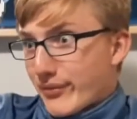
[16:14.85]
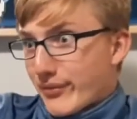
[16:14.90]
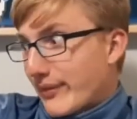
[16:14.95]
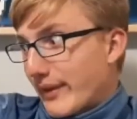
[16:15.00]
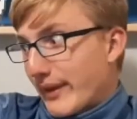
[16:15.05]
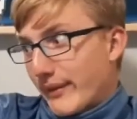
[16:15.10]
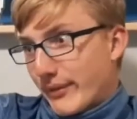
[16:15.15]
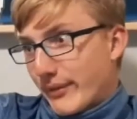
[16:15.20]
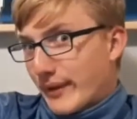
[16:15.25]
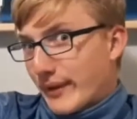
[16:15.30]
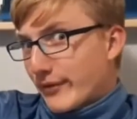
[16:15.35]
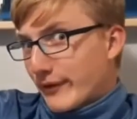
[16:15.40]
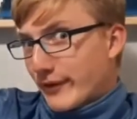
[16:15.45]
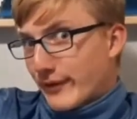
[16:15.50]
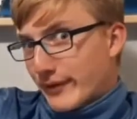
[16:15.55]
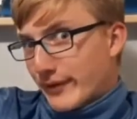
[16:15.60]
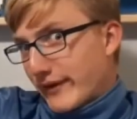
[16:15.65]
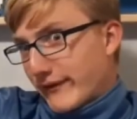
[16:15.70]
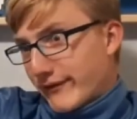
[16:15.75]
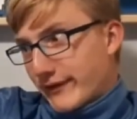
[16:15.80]
Like these are
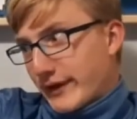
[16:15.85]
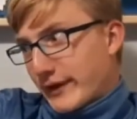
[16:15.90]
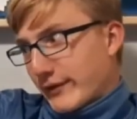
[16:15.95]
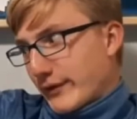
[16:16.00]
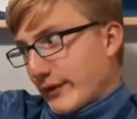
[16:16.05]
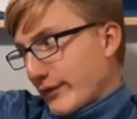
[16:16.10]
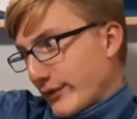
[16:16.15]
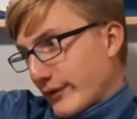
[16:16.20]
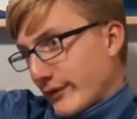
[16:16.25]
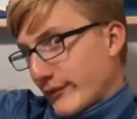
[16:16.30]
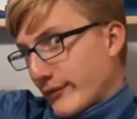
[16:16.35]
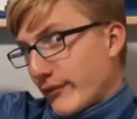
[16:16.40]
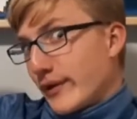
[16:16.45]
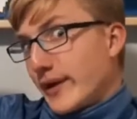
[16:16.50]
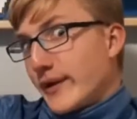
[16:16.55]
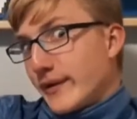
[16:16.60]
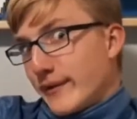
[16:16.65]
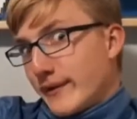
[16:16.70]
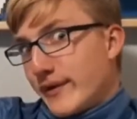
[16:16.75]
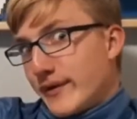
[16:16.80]
not fake. These are
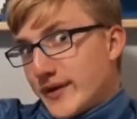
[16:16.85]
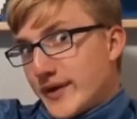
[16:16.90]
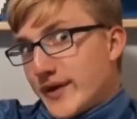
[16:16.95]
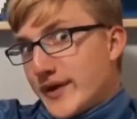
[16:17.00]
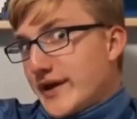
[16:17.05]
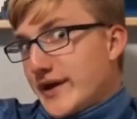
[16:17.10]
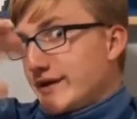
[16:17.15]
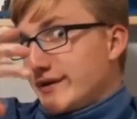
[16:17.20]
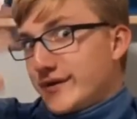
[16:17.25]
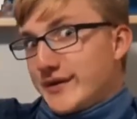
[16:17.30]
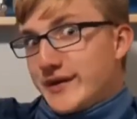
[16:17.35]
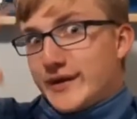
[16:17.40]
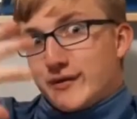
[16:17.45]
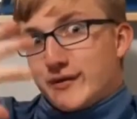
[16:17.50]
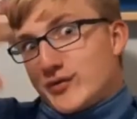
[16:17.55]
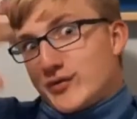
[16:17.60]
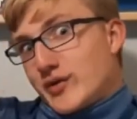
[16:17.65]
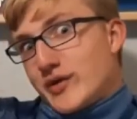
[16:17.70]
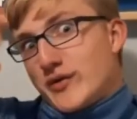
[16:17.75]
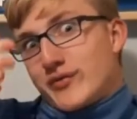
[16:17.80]
real. I did not use
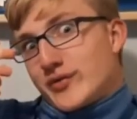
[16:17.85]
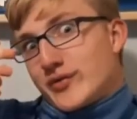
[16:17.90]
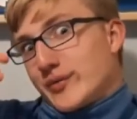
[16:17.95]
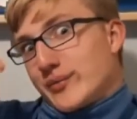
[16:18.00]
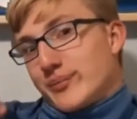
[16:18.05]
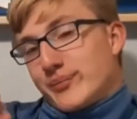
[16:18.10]
sulfur.